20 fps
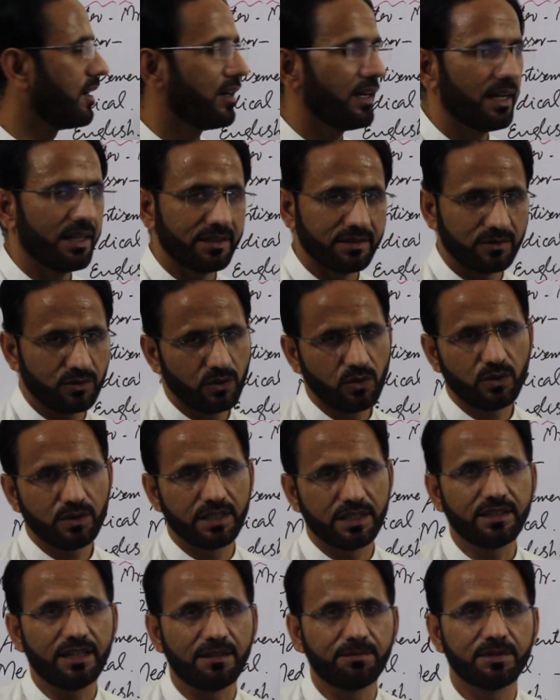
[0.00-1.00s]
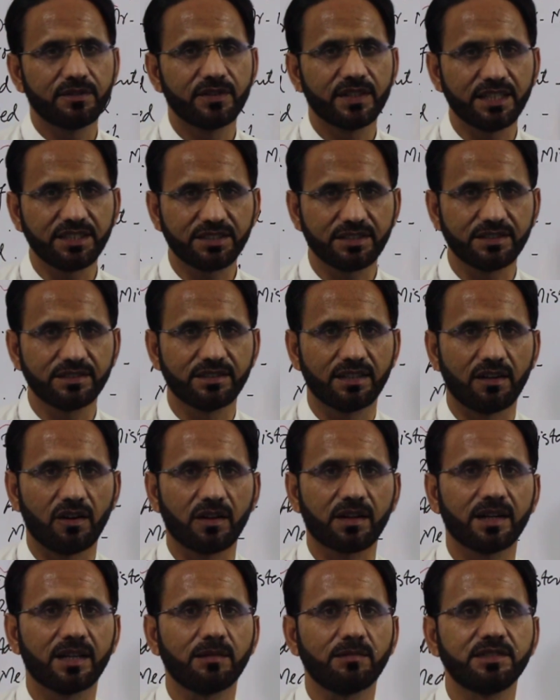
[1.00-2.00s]
And you know that abbreviations or
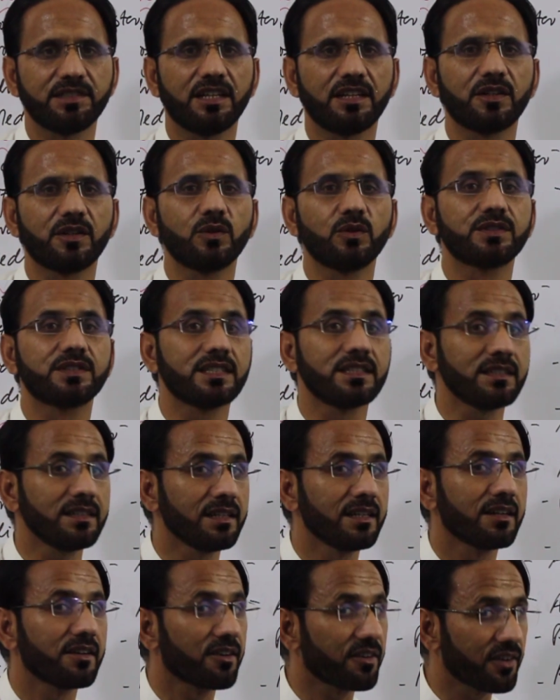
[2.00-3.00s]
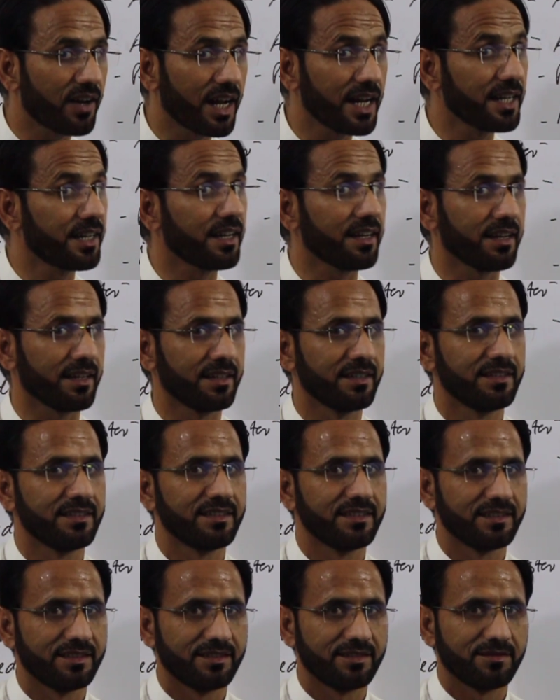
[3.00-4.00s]
acronyms are used in writing.
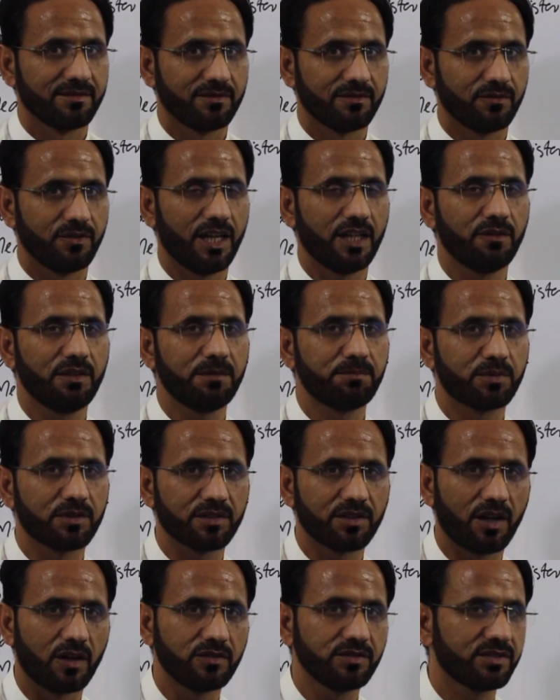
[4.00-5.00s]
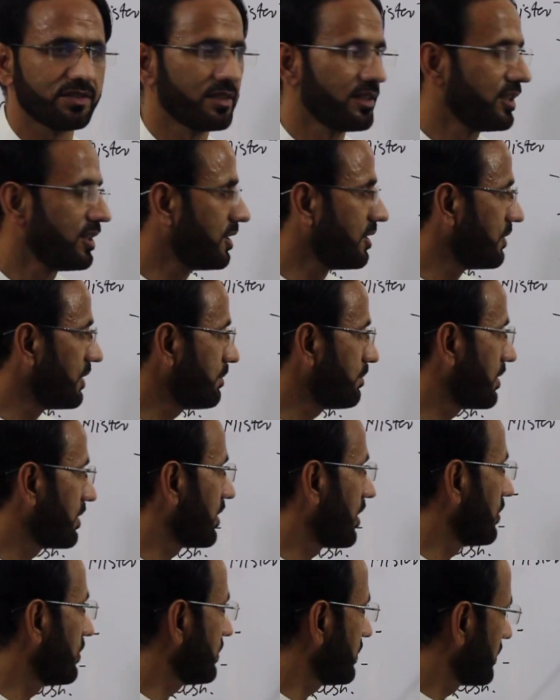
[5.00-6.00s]
When we pronounce, we
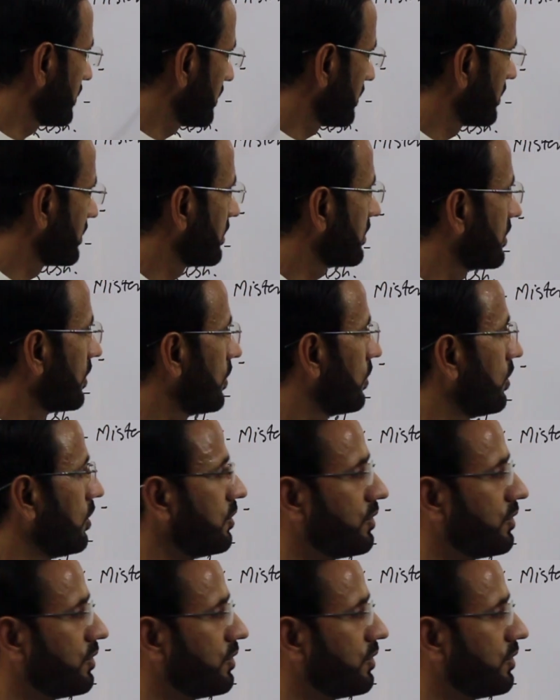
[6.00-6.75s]
pronounce the whole